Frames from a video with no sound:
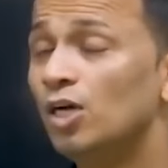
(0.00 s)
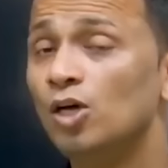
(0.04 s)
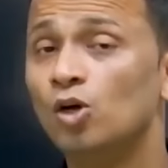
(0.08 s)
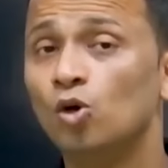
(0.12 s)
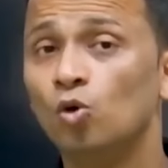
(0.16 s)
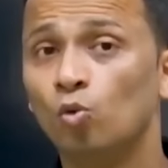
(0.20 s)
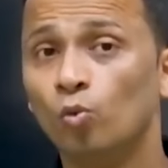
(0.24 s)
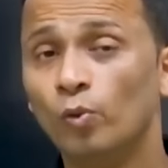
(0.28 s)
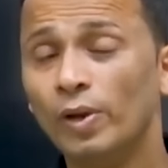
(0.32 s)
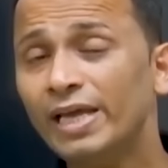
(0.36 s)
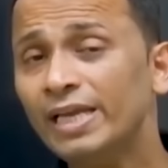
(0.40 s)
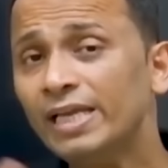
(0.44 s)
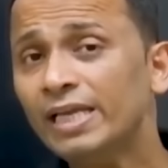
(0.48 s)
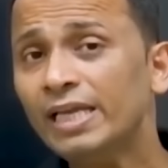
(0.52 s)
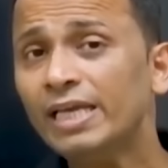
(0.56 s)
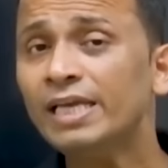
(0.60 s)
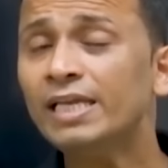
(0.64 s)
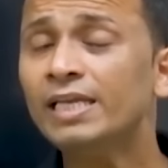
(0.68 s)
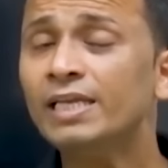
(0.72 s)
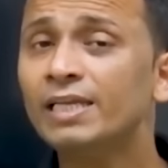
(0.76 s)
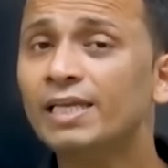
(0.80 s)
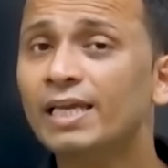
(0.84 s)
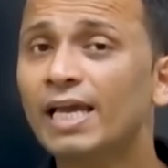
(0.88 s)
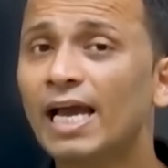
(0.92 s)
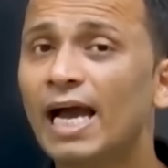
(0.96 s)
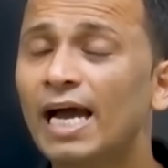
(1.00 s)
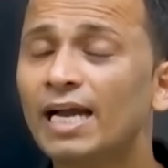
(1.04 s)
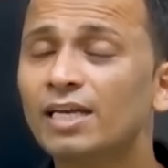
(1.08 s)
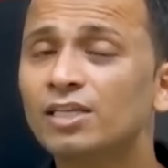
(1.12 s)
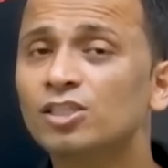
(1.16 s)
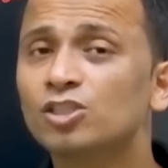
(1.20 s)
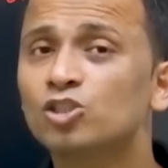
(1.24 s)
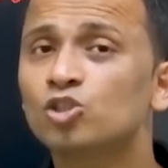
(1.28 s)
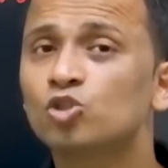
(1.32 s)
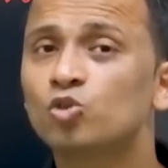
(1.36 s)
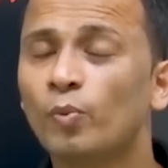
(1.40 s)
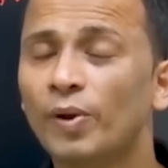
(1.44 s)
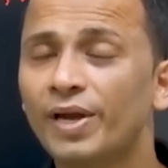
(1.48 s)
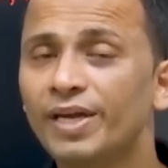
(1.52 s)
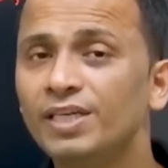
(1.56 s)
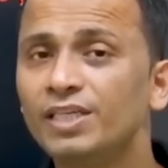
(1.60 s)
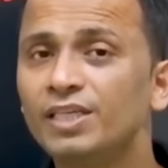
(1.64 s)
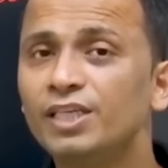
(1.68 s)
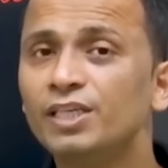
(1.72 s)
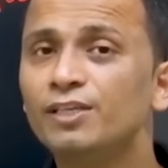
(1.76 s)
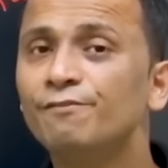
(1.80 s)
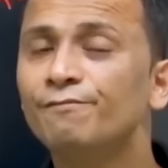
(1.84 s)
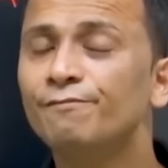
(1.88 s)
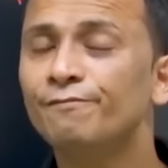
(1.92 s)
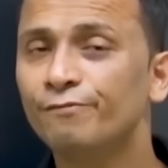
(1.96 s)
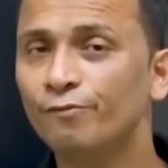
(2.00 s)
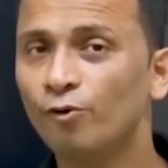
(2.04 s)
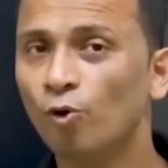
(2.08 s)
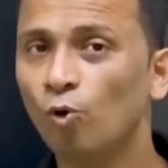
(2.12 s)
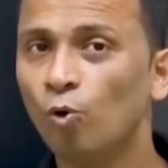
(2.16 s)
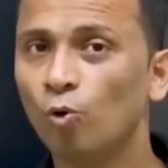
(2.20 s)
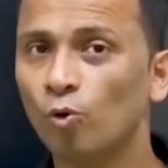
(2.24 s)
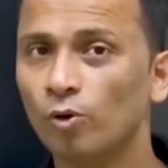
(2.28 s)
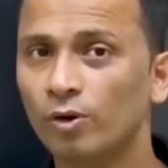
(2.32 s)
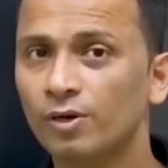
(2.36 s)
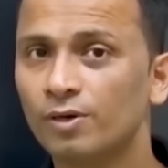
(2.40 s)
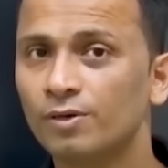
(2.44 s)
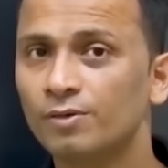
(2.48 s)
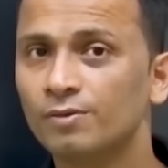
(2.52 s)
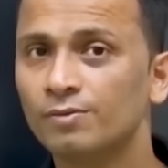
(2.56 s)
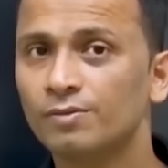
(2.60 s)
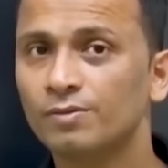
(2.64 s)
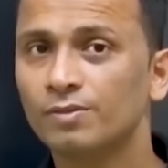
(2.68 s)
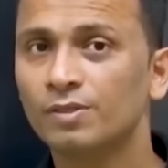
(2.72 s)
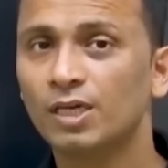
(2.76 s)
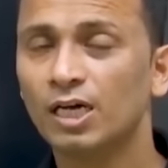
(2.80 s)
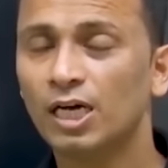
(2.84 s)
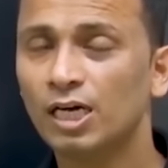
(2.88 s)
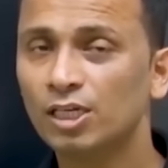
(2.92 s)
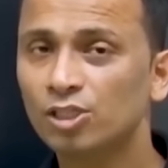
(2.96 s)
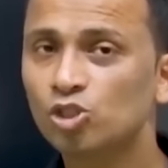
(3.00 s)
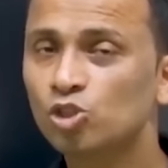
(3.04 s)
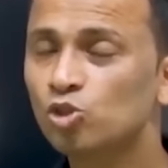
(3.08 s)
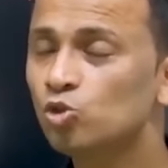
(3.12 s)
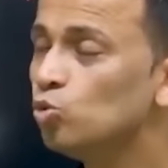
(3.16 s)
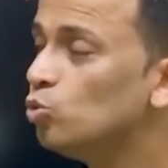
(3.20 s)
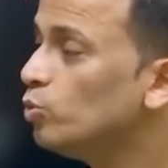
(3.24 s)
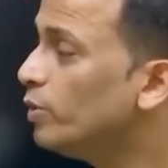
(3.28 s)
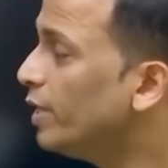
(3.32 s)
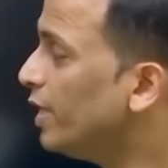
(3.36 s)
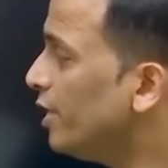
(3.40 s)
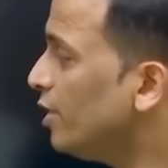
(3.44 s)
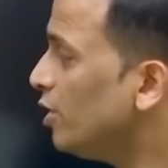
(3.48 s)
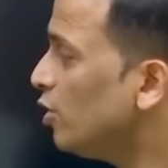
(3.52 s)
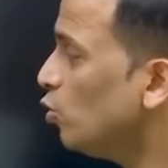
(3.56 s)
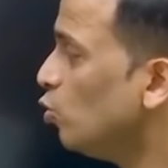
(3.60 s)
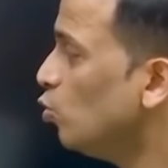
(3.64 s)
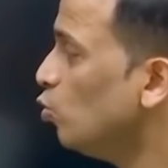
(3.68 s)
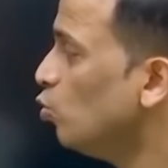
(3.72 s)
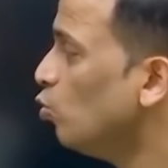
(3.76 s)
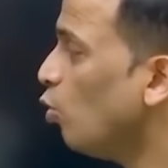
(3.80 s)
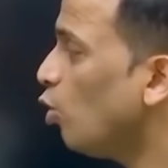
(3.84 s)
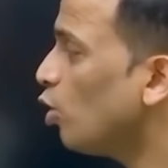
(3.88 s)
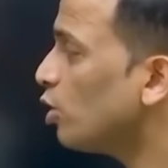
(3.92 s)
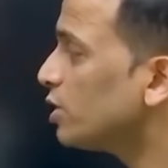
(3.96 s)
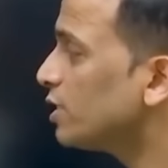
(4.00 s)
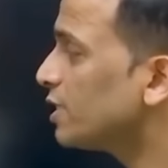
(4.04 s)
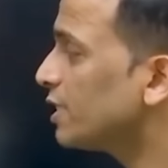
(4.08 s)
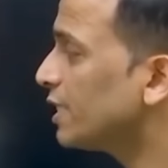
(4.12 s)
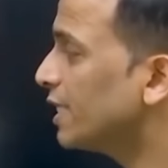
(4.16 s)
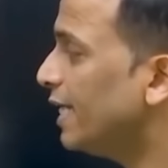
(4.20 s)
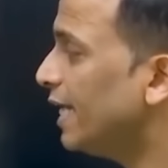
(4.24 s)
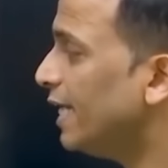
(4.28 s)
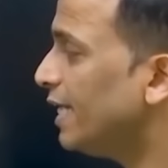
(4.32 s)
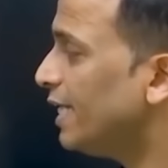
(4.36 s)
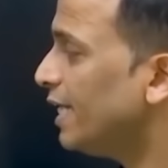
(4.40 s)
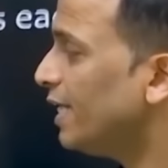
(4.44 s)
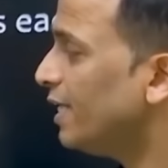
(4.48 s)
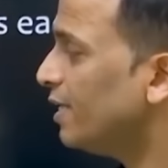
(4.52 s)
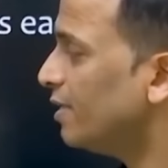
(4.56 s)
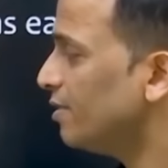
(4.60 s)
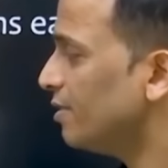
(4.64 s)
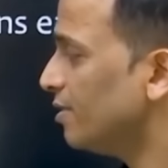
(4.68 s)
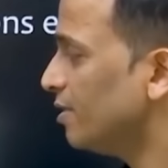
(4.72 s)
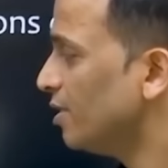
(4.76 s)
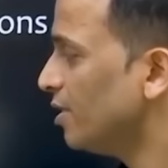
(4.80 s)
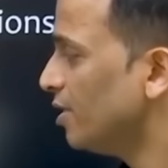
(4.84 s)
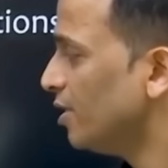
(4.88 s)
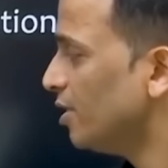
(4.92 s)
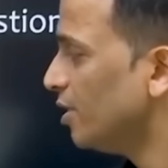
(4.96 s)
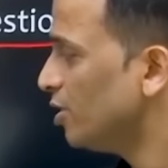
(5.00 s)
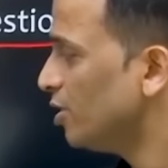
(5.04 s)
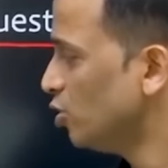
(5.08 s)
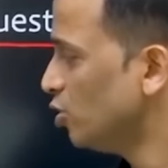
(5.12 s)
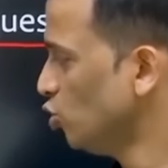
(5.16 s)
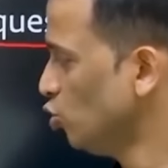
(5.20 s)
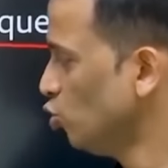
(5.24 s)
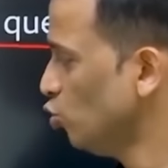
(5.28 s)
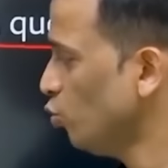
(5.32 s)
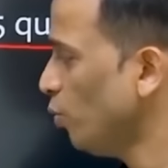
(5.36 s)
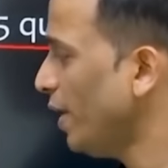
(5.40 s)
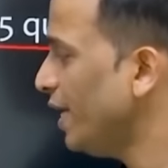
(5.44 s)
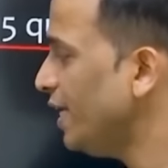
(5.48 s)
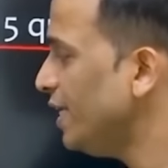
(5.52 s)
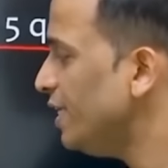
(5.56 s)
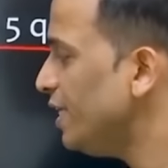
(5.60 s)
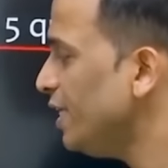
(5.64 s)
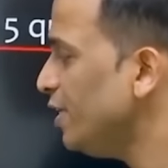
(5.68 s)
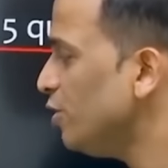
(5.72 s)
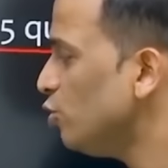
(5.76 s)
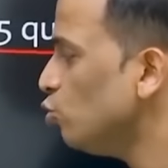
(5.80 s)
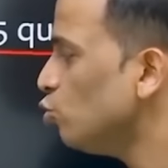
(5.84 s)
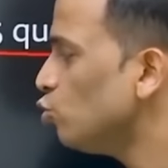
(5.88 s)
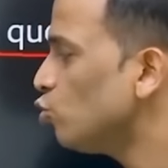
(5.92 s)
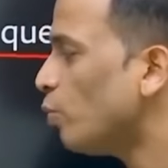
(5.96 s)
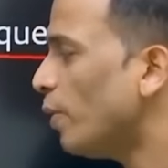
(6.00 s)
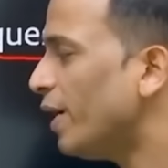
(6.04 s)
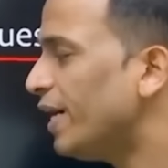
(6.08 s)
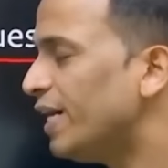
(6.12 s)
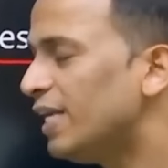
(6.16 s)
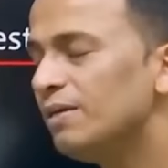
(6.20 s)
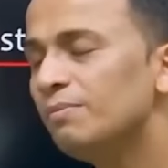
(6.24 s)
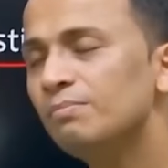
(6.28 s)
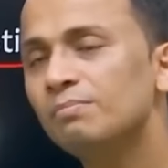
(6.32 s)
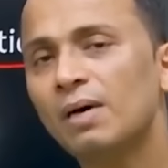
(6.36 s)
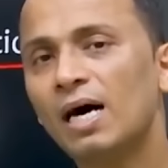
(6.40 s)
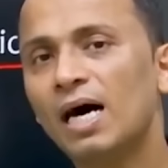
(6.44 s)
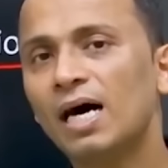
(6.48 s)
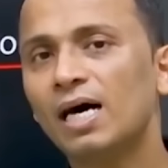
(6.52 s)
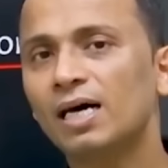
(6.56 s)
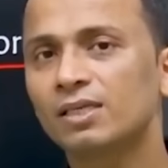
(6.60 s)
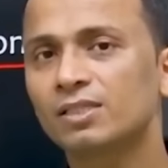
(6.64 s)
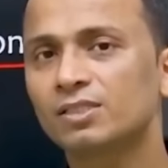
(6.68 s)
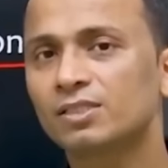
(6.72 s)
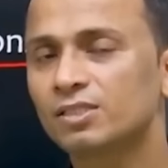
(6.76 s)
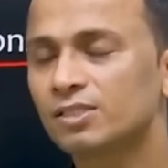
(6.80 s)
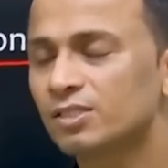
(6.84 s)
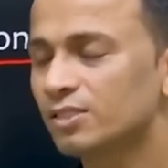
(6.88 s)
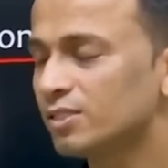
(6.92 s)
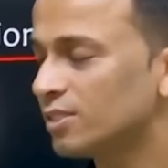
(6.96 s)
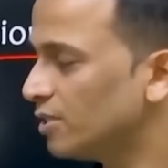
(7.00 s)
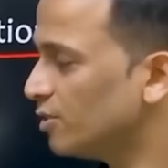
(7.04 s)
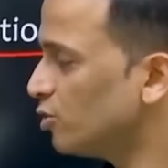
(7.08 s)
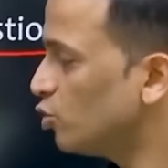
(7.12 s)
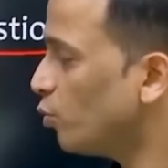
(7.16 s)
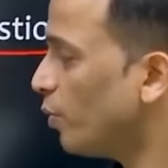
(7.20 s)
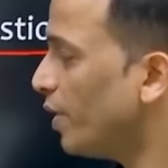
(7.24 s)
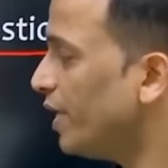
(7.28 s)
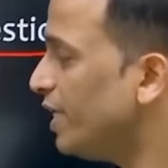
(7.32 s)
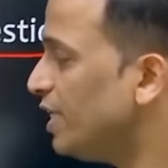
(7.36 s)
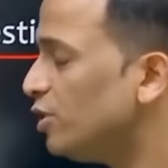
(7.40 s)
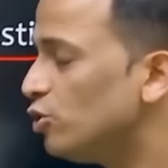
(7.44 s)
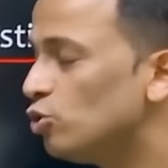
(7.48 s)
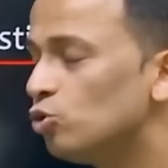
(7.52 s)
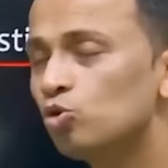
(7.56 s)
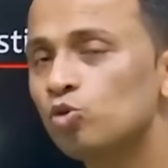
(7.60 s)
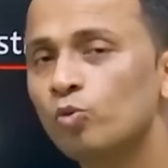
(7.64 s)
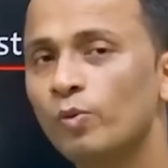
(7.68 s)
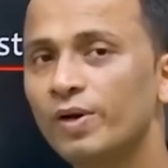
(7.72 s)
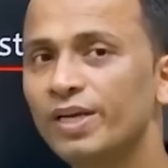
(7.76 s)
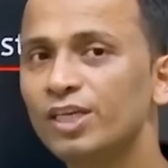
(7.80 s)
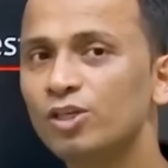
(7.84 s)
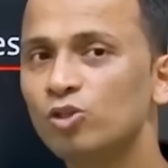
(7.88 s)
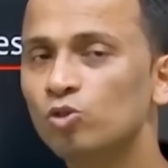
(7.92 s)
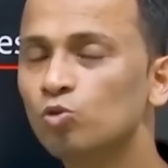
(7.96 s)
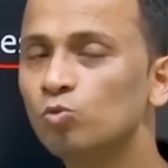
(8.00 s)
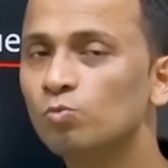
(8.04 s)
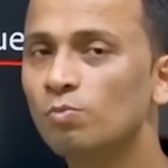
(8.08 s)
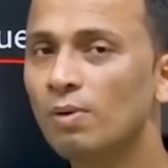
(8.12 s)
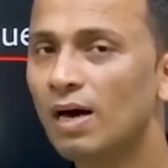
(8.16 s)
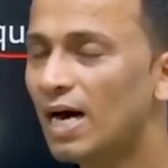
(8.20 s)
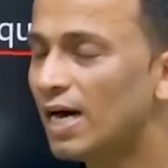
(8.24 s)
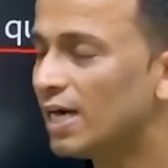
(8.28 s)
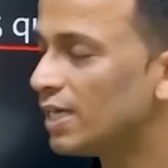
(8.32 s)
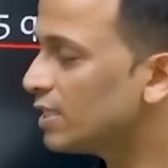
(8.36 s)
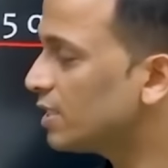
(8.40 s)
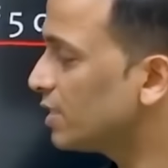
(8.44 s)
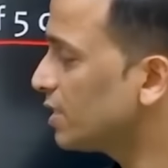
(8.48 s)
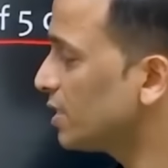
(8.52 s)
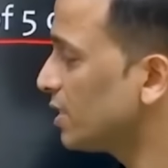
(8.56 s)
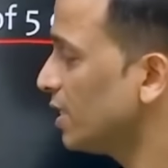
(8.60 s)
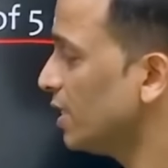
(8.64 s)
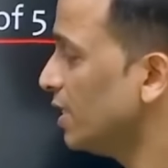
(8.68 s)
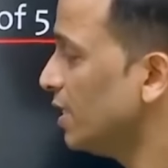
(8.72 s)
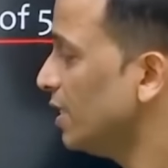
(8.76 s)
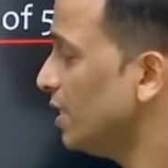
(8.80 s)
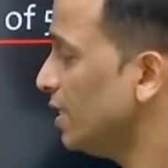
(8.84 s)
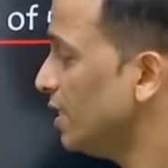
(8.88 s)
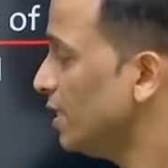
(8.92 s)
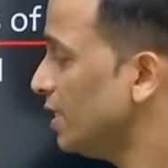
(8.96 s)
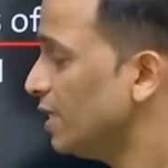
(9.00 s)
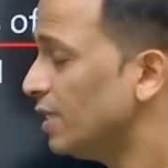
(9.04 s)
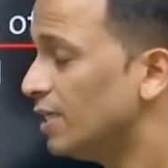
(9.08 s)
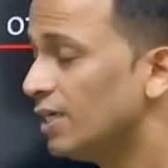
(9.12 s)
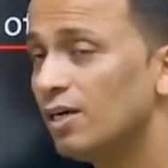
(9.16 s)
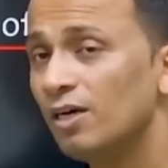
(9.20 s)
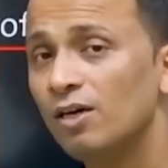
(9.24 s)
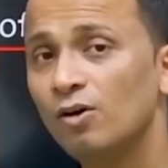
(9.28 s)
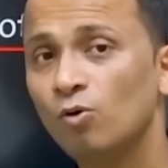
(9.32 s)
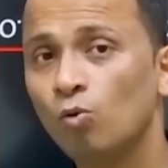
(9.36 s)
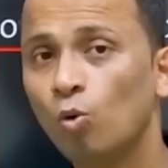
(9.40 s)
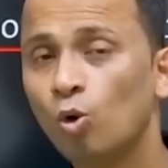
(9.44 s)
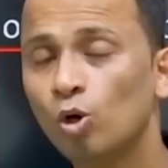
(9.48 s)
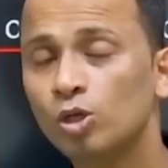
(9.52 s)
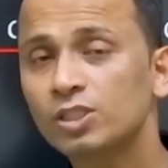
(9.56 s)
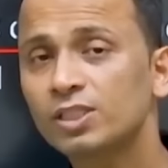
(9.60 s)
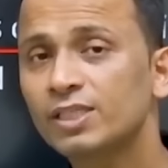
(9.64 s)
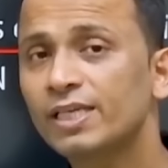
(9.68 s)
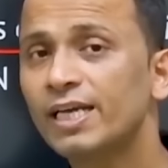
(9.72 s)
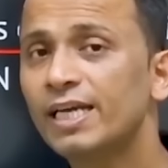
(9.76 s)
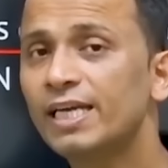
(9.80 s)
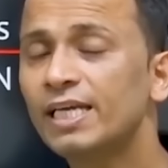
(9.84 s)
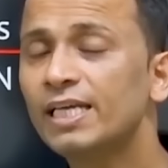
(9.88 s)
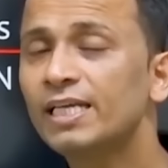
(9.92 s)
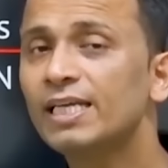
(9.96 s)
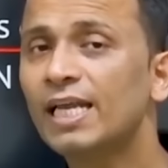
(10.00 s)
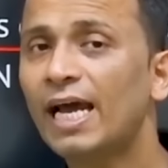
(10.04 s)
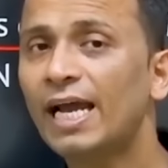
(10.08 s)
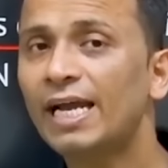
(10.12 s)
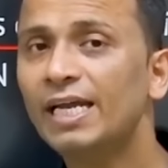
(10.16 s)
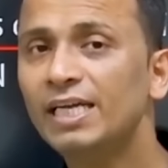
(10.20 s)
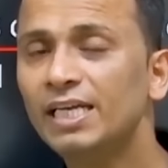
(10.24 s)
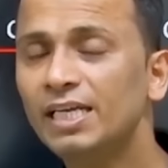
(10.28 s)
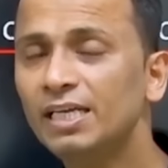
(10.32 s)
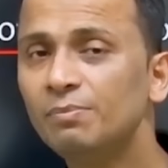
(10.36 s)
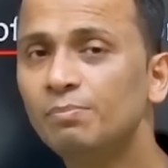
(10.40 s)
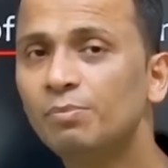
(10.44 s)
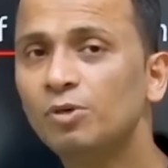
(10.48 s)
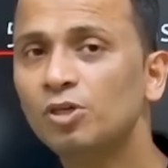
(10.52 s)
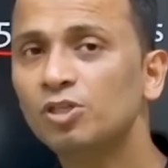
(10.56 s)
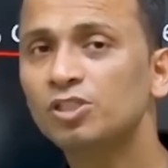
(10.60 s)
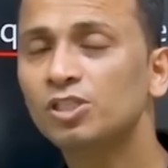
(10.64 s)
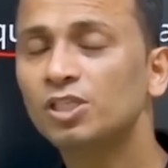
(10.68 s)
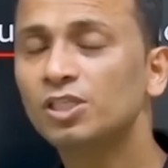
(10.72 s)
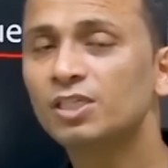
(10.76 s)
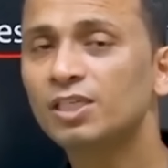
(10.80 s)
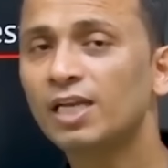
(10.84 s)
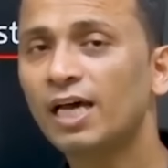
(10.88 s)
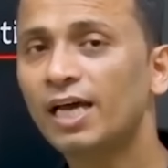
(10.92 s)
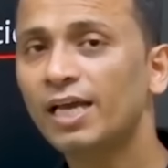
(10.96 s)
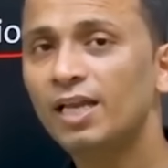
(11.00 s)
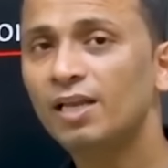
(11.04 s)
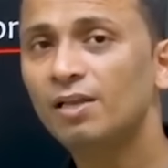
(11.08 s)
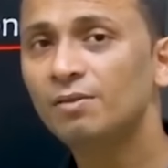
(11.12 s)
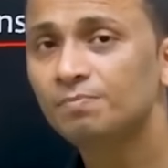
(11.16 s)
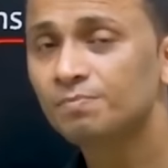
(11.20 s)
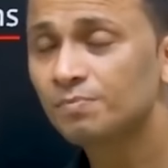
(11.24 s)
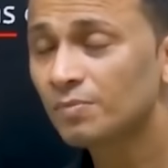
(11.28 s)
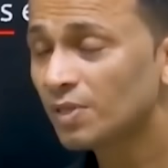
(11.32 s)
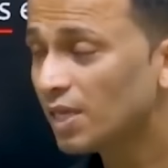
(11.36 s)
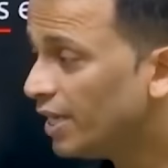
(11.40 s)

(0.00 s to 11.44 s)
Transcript: When in CAT 24, a student who was getting 20 to 20 marks, 20 to 22 marks was getting 90 percentile.